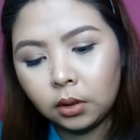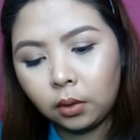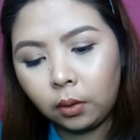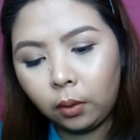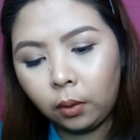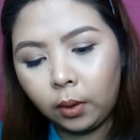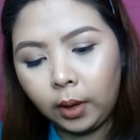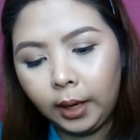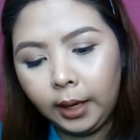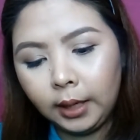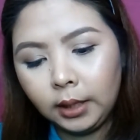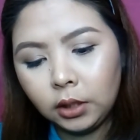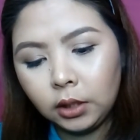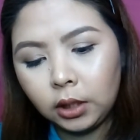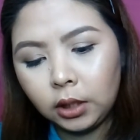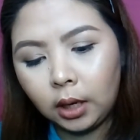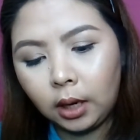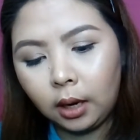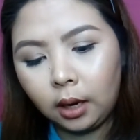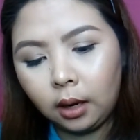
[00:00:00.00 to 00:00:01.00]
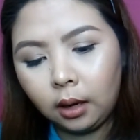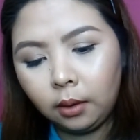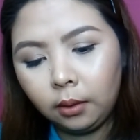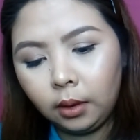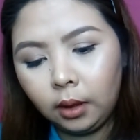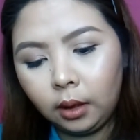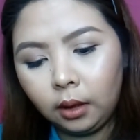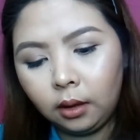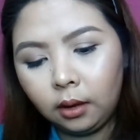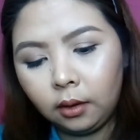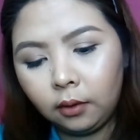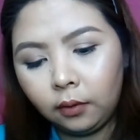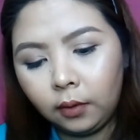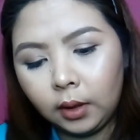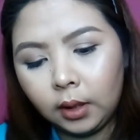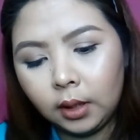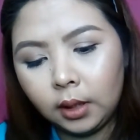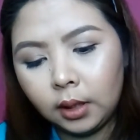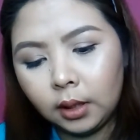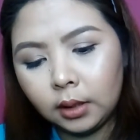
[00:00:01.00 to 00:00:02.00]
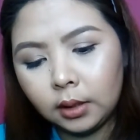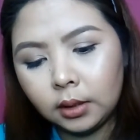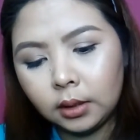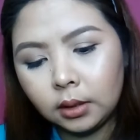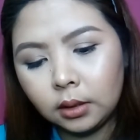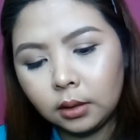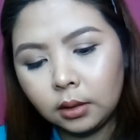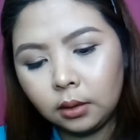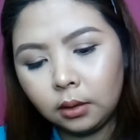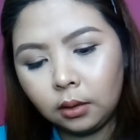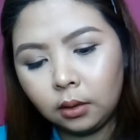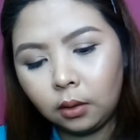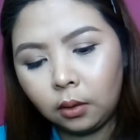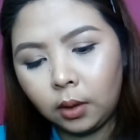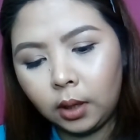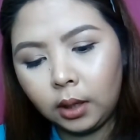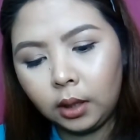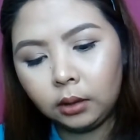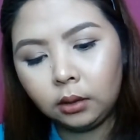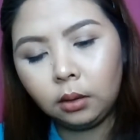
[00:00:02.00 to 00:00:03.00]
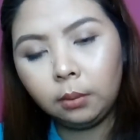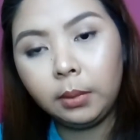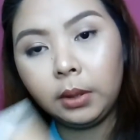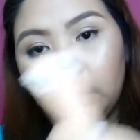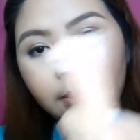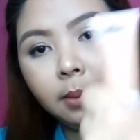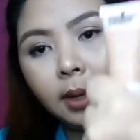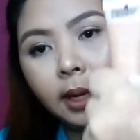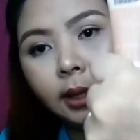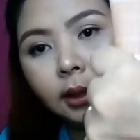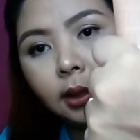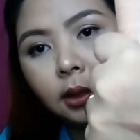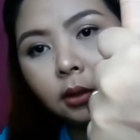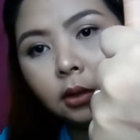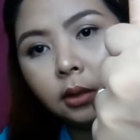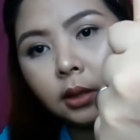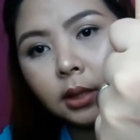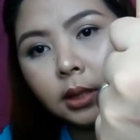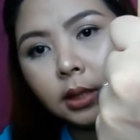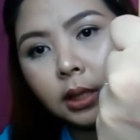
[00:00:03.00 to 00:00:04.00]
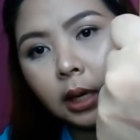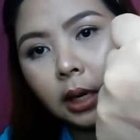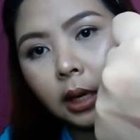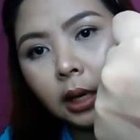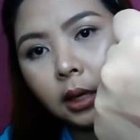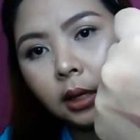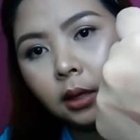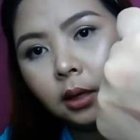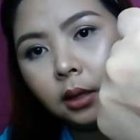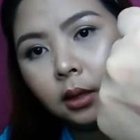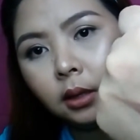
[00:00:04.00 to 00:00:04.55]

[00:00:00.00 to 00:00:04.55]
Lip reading: So, ayan siya, if it's, a little bit blended on the skin.